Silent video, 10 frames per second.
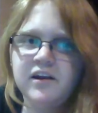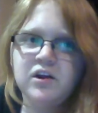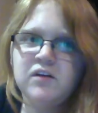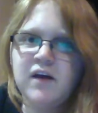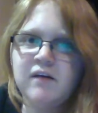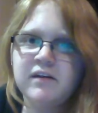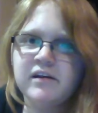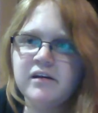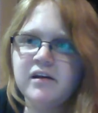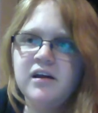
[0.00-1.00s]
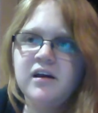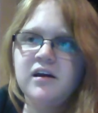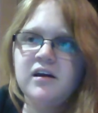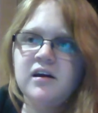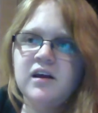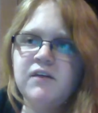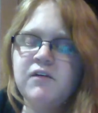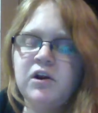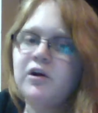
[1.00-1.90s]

and you have like even an